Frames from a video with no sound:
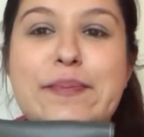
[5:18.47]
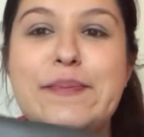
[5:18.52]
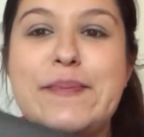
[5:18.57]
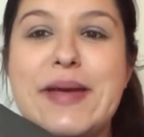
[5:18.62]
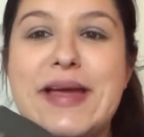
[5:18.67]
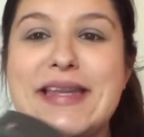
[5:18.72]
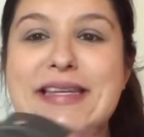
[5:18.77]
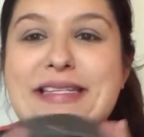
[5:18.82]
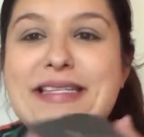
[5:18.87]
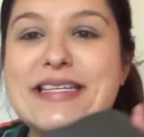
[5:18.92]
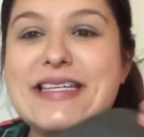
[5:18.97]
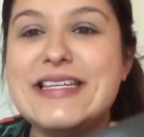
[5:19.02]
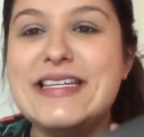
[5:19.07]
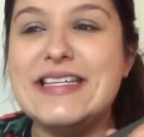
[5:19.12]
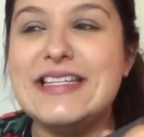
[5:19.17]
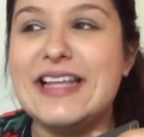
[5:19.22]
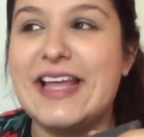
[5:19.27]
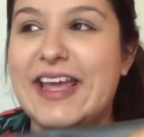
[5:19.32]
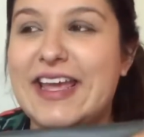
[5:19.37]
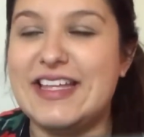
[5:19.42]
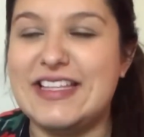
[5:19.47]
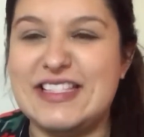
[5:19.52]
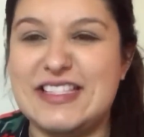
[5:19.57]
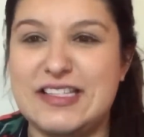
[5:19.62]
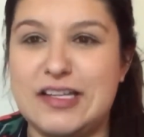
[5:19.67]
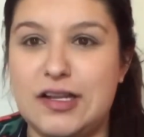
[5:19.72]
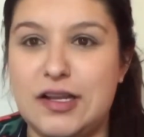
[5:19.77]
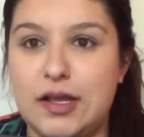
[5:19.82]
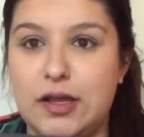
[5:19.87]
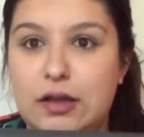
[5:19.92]
bendy, like it's
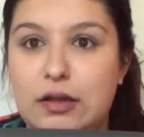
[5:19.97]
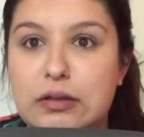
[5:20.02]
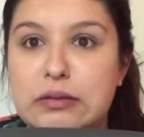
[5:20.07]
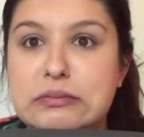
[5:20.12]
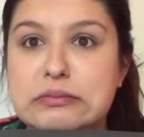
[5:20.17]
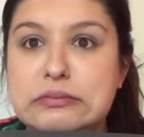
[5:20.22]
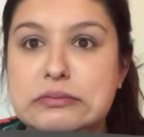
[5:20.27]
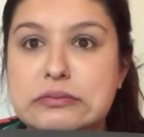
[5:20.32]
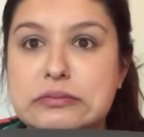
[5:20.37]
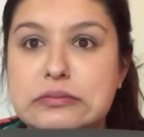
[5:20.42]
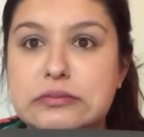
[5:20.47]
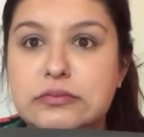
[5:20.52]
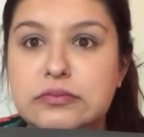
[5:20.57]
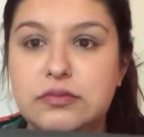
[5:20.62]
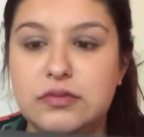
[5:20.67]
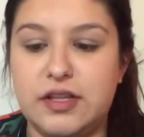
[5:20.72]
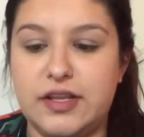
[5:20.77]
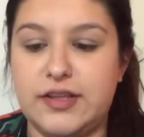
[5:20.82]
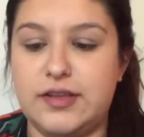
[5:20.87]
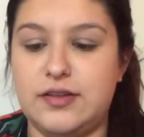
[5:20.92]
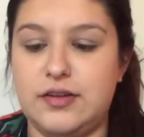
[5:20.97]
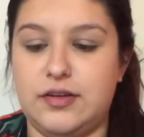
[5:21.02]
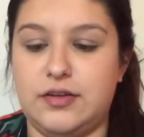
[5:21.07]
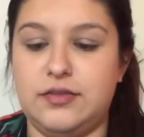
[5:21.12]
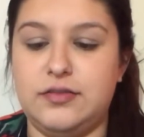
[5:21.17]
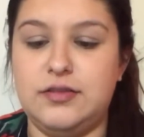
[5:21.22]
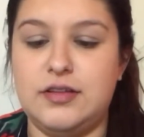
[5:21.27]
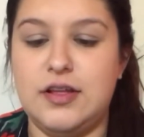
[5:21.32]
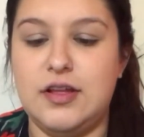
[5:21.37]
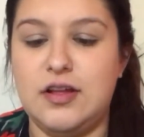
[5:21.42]
not like mm, like you
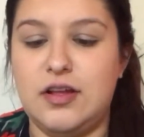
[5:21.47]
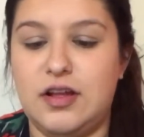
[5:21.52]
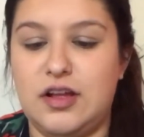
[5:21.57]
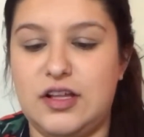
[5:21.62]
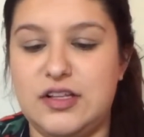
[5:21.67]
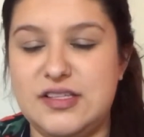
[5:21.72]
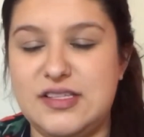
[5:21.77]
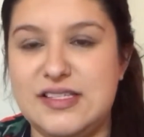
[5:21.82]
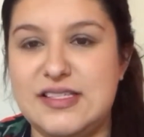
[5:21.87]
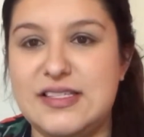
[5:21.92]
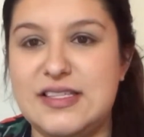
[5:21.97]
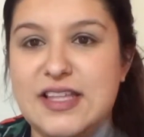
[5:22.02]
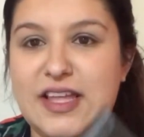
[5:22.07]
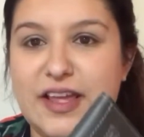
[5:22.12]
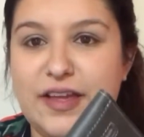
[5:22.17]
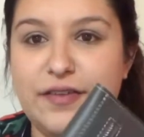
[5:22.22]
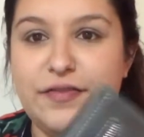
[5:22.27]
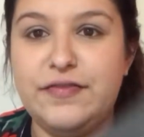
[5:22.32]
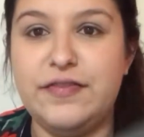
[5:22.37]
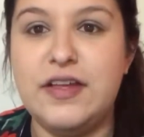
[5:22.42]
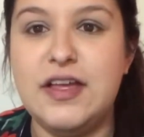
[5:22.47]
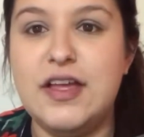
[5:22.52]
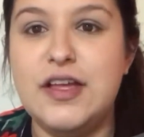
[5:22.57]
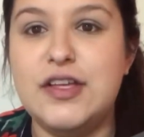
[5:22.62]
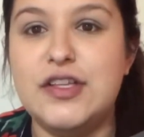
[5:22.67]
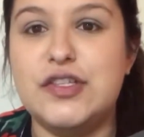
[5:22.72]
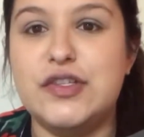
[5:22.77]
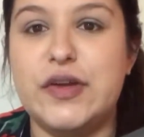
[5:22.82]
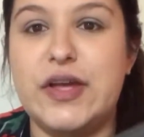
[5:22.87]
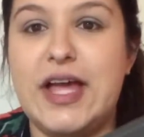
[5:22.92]
know all stiff.
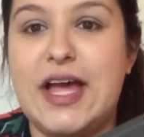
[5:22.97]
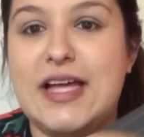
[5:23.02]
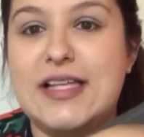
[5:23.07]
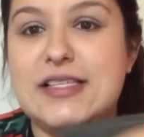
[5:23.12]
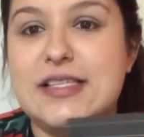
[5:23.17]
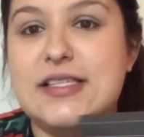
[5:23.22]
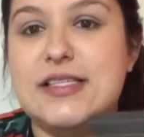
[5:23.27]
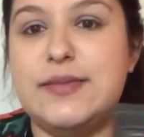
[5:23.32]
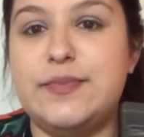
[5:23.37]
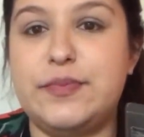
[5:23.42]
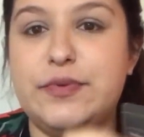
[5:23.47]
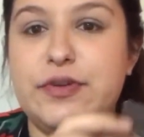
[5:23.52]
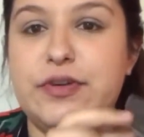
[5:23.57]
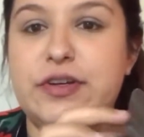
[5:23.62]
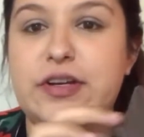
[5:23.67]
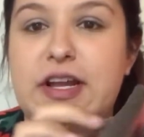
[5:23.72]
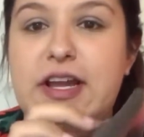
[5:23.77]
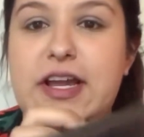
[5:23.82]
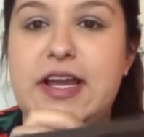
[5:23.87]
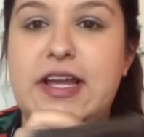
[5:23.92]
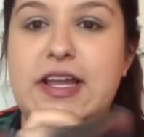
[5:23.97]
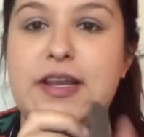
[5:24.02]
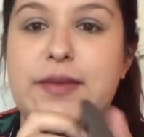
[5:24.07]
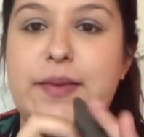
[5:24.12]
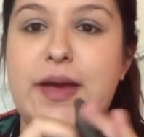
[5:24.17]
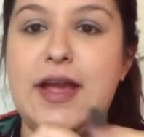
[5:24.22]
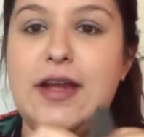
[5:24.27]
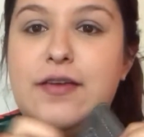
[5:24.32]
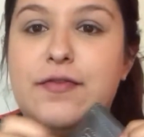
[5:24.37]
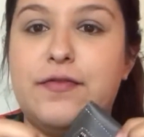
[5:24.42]
So it has a zipper in the
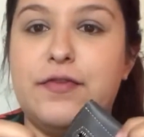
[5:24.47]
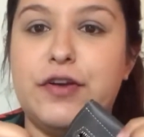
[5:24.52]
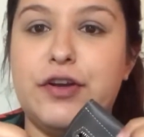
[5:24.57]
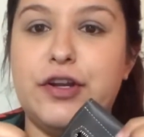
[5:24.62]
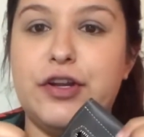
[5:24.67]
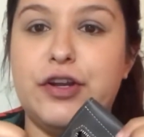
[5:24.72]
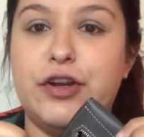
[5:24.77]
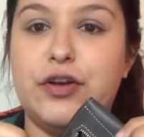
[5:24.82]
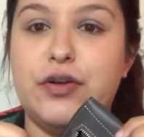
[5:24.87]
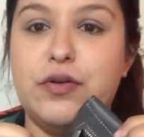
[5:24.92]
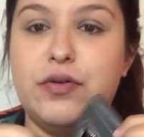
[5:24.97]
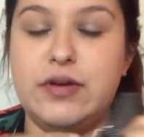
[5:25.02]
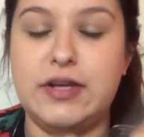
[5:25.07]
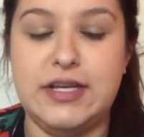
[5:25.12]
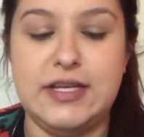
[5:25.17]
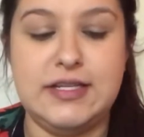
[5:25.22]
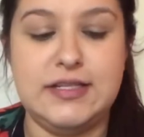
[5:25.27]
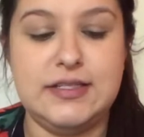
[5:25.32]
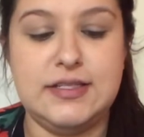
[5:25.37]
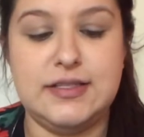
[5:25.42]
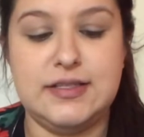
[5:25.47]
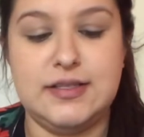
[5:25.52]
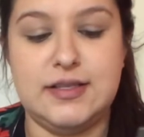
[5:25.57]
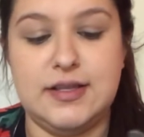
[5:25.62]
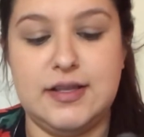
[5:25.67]
back for your coins.